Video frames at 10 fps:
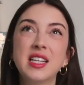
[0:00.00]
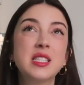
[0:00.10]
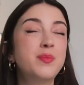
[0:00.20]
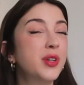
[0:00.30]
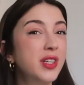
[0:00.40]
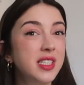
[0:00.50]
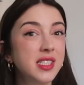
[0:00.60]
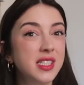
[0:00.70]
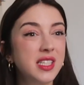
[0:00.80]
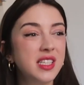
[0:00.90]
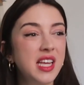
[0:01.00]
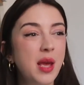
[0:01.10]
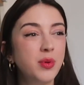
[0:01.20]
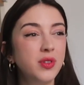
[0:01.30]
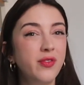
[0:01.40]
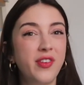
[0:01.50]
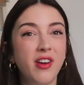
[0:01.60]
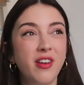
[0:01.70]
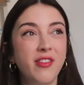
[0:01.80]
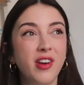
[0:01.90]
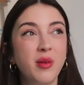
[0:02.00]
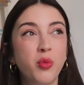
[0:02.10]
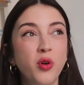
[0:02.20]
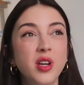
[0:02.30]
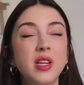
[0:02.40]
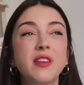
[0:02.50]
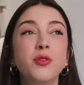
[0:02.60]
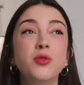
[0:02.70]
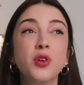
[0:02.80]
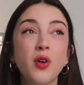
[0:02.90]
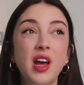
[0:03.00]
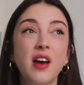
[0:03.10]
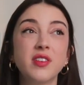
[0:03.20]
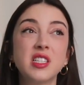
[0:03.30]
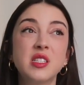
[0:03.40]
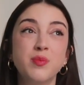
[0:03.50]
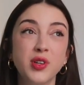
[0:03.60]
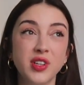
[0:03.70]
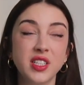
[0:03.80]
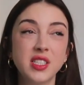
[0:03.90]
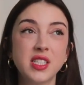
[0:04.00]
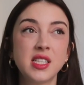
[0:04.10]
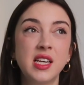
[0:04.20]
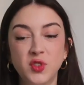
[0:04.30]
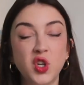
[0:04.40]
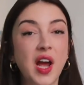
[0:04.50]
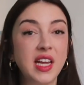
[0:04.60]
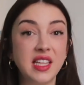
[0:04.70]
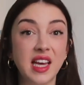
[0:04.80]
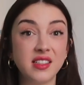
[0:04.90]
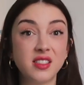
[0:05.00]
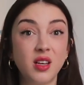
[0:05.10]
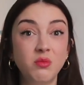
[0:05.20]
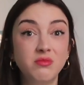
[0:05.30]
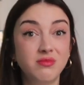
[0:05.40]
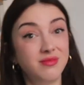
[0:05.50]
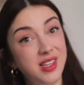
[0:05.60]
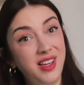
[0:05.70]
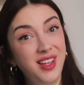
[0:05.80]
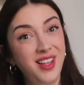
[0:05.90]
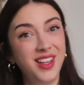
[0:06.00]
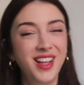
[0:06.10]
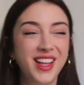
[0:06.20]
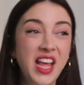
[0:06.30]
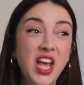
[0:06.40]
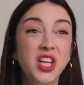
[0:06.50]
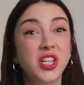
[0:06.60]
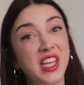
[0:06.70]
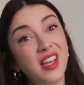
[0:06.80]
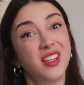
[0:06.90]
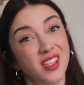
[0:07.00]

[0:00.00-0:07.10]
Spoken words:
experience to the table, very, very important. If you don't have experience, try and get some. Get